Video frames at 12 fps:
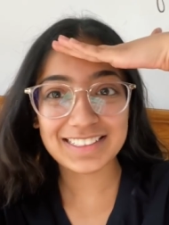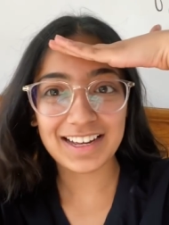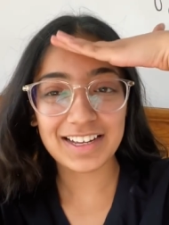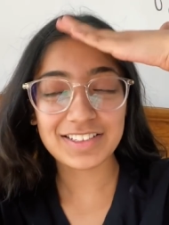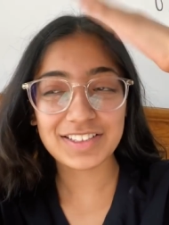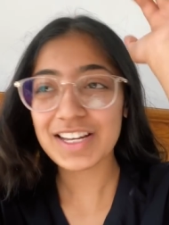
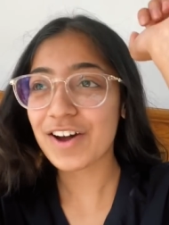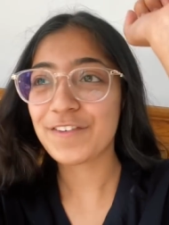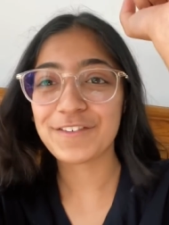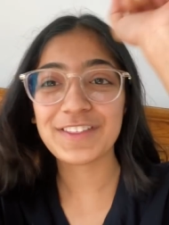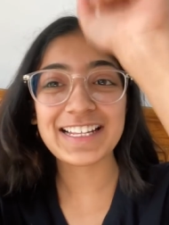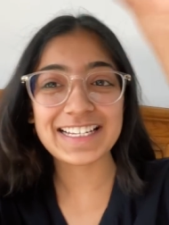class of
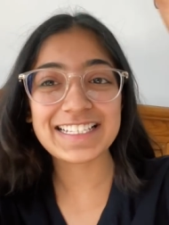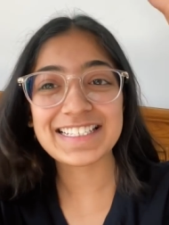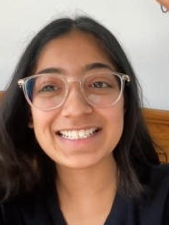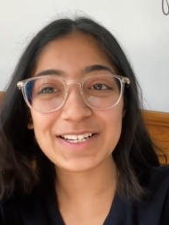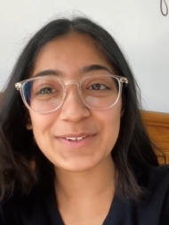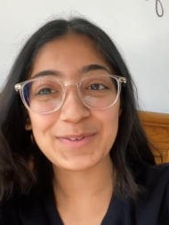this
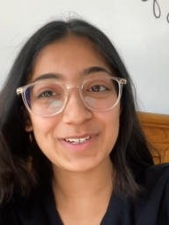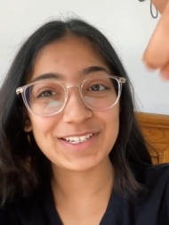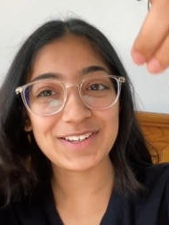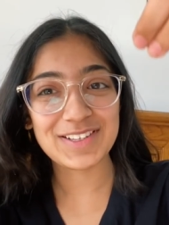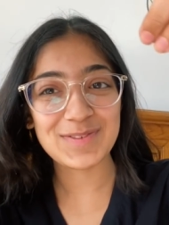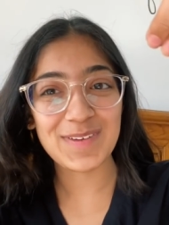video
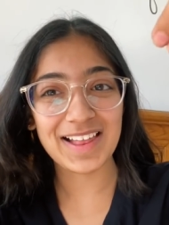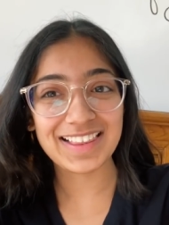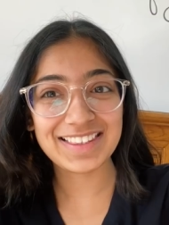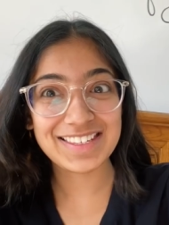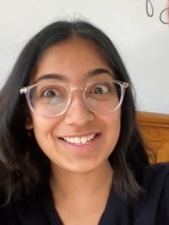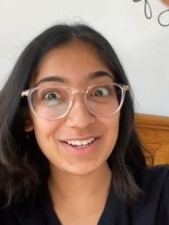as well.
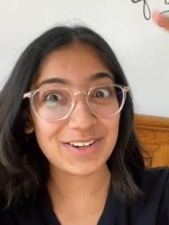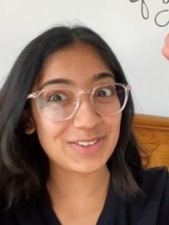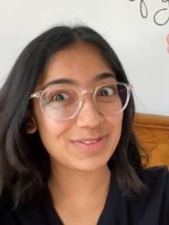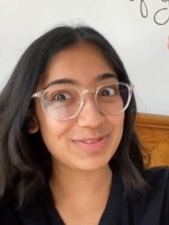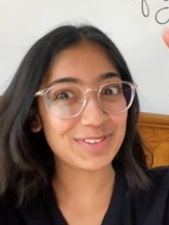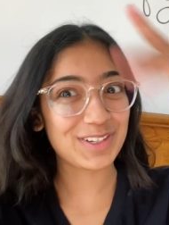So,
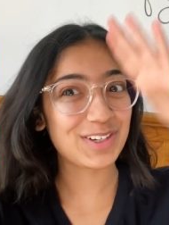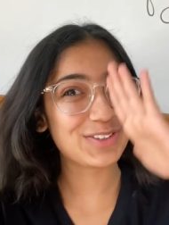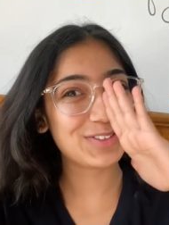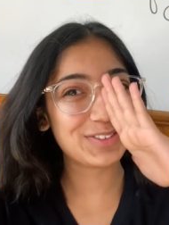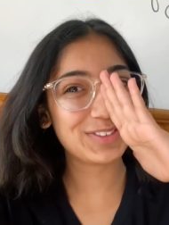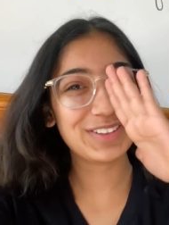
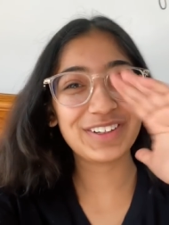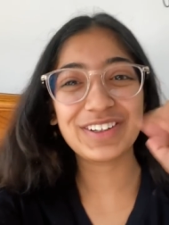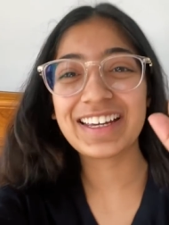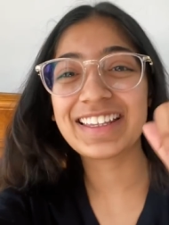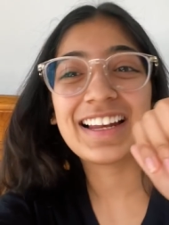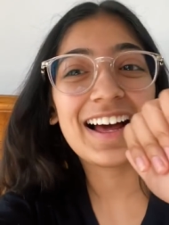ooh,
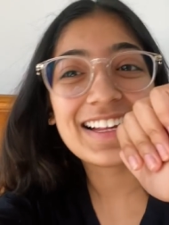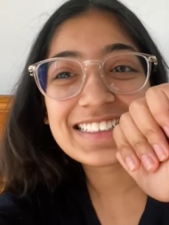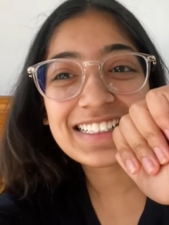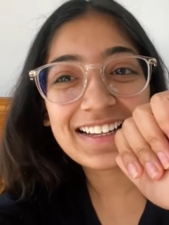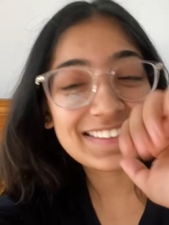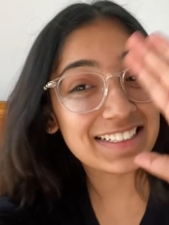okay, the last
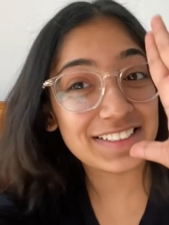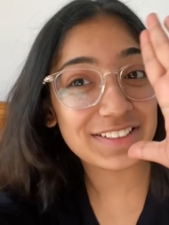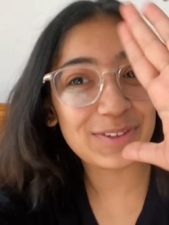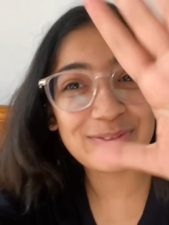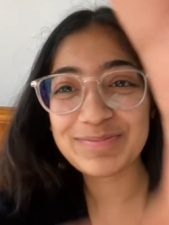class, let's go